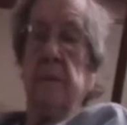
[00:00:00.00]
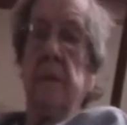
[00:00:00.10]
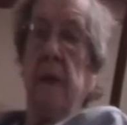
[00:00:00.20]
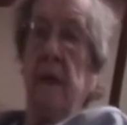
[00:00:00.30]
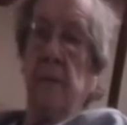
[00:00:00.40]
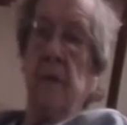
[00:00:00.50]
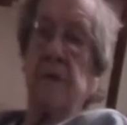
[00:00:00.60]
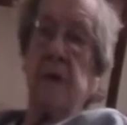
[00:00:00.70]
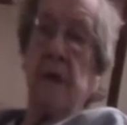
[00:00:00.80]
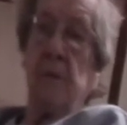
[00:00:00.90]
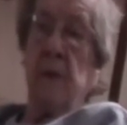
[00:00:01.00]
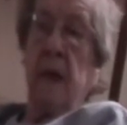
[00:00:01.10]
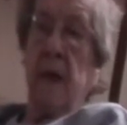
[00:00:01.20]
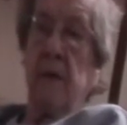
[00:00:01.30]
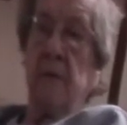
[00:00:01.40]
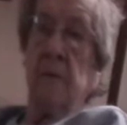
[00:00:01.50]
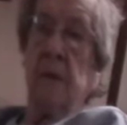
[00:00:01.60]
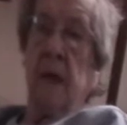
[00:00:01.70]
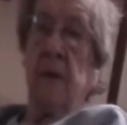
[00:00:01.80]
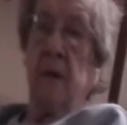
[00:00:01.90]
Yeah, well, see, when I
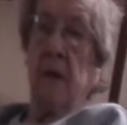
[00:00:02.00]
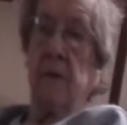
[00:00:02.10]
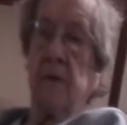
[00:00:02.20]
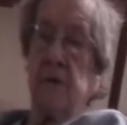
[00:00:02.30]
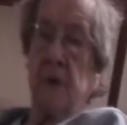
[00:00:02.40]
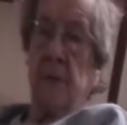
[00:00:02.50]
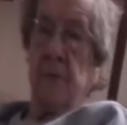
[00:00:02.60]
got the job